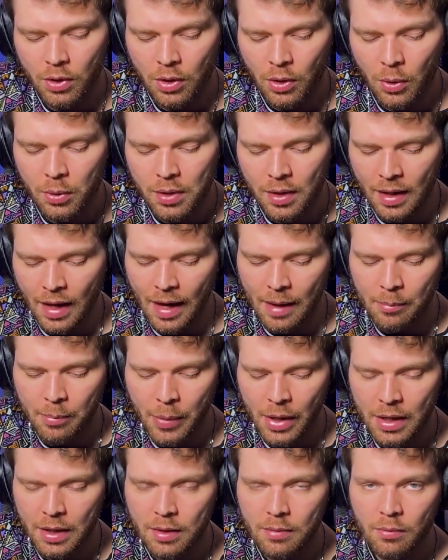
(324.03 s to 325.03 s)
go to that.
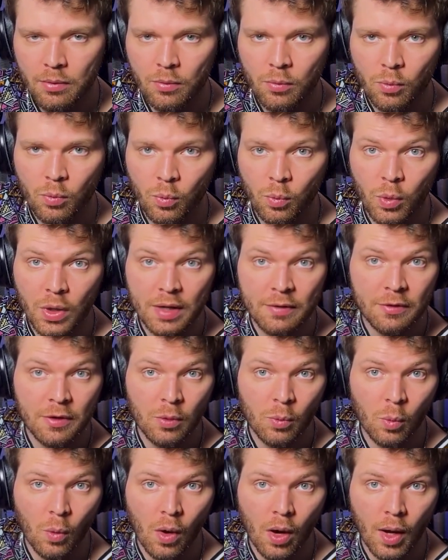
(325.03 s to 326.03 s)
But what if
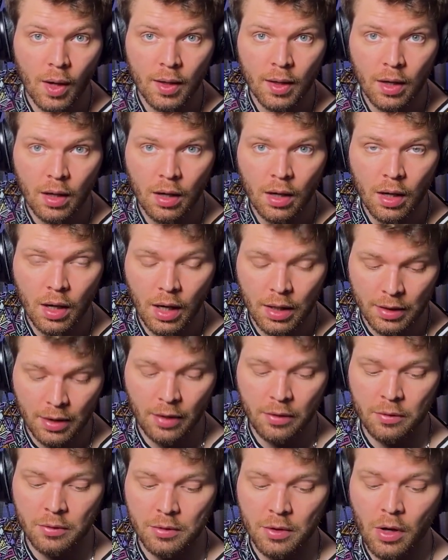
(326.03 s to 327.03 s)
you want
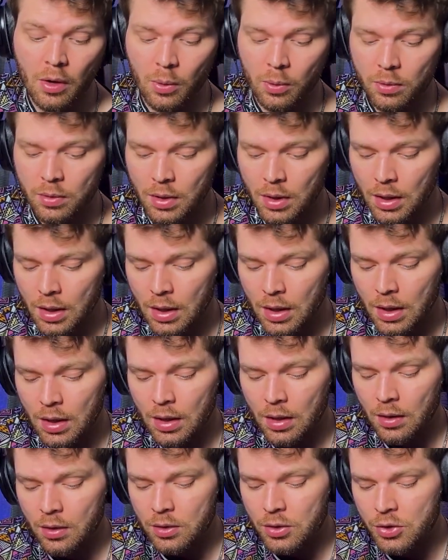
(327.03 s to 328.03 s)
another note?
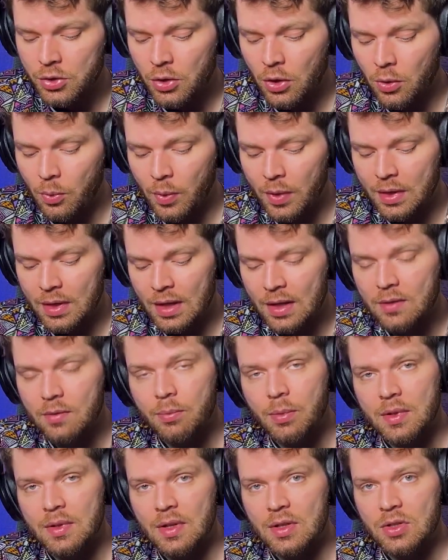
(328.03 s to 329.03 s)
Sure, with this
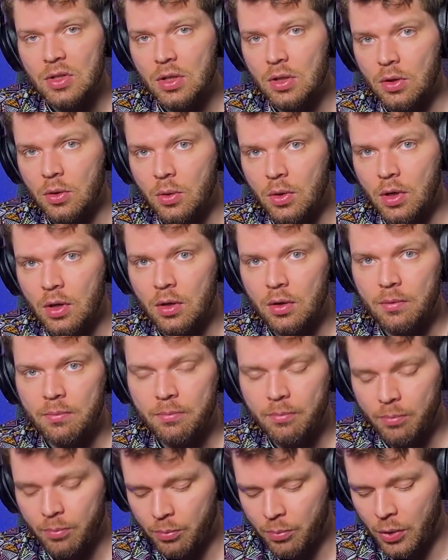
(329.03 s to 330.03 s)
position you could
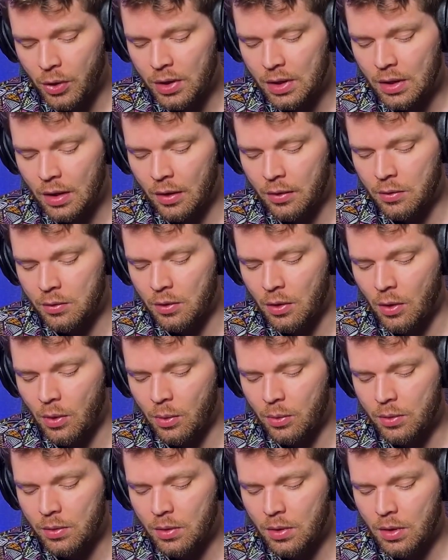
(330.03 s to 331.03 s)
put another
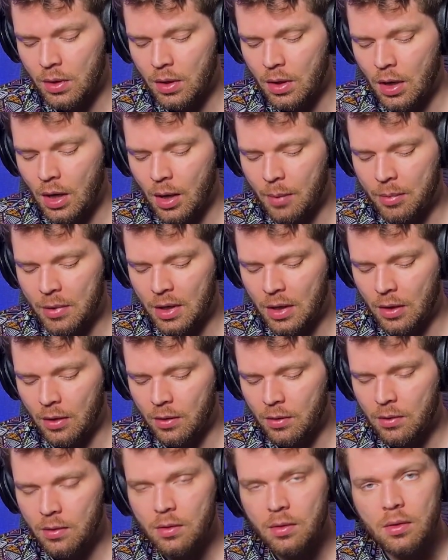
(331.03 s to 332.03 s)
note up
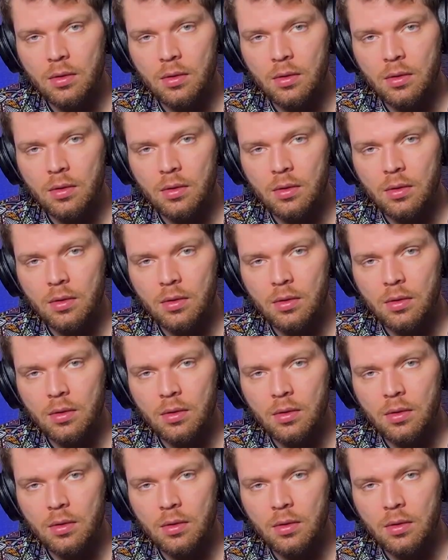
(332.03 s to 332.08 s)
here,